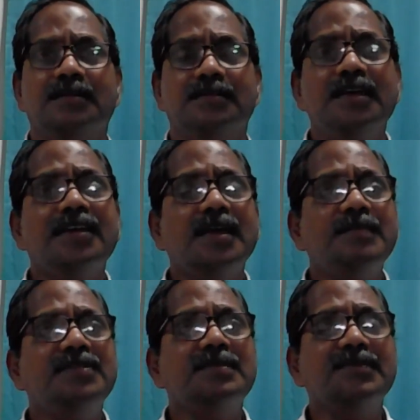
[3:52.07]
There can
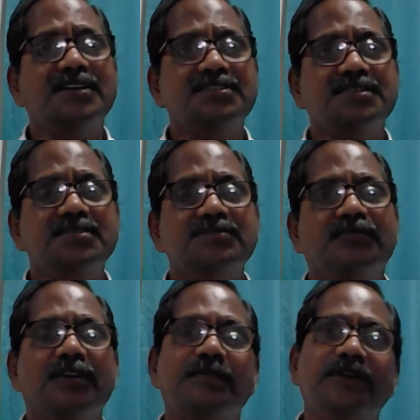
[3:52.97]
be some constraints
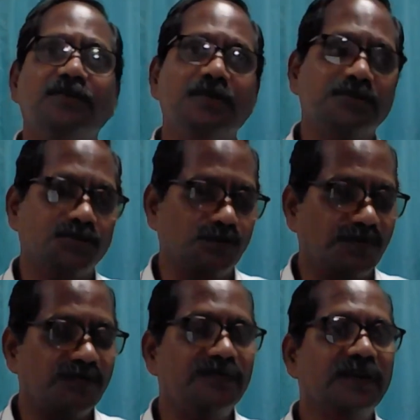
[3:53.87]
for a particular scope
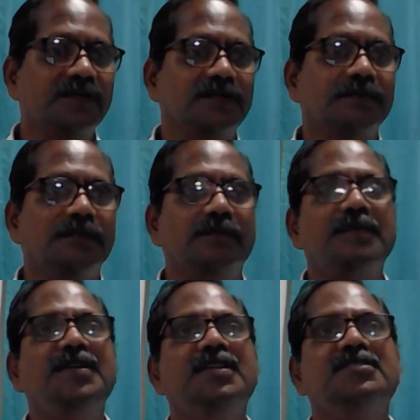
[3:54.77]
of work.
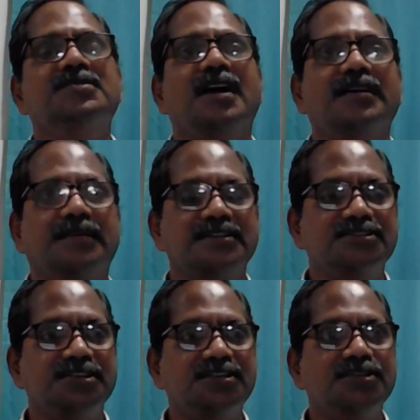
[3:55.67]
Maybe it's a
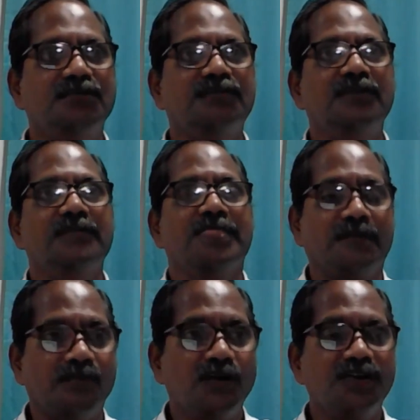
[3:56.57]
constraint of
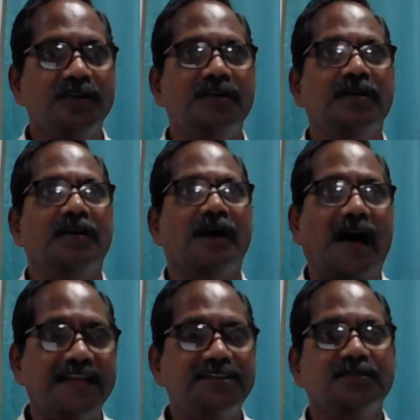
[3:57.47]
what
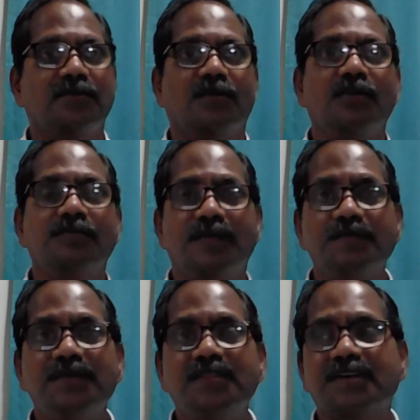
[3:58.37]
height, or
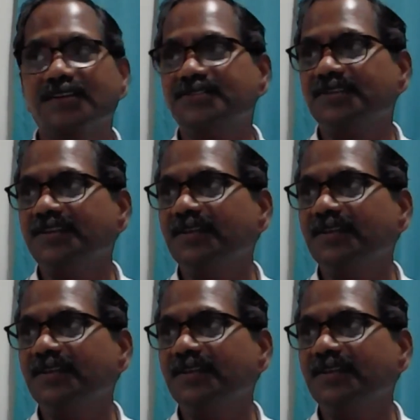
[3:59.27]
maybe the constraint